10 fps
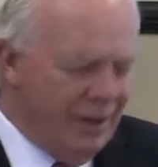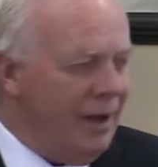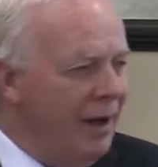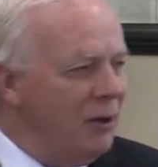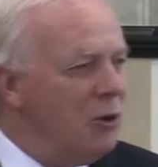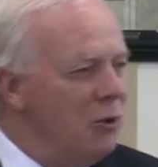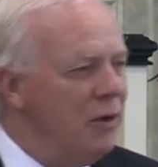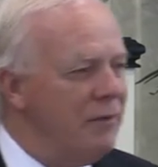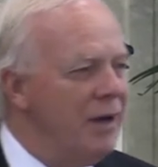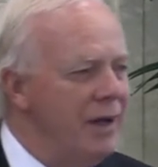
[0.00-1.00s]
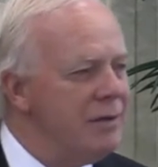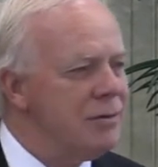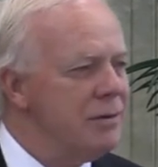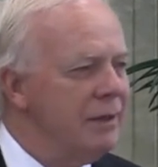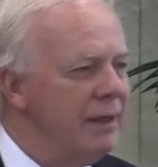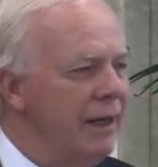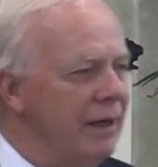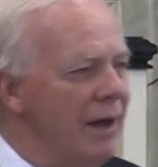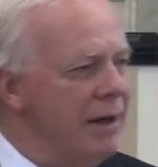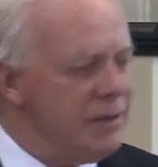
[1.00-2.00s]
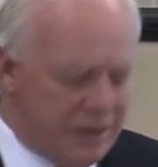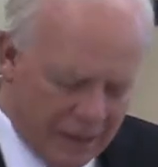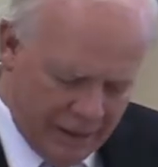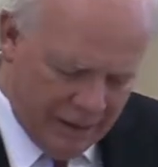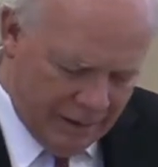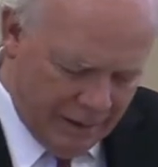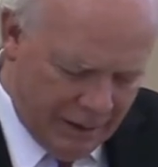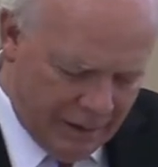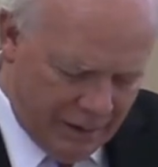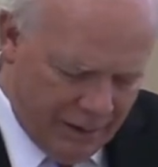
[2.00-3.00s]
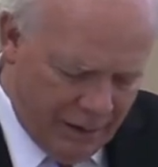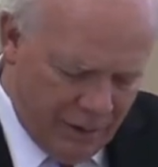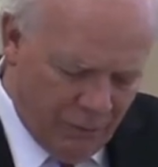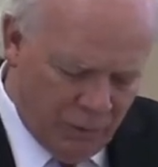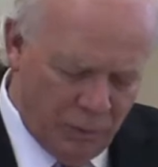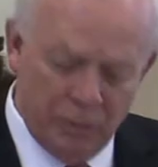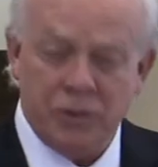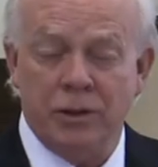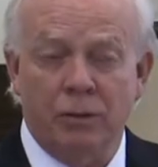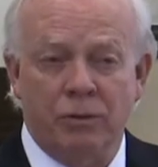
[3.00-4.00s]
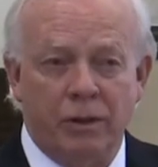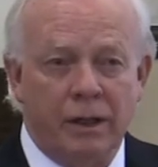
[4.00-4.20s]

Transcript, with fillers: Uh, who of us cannot say that when we were children,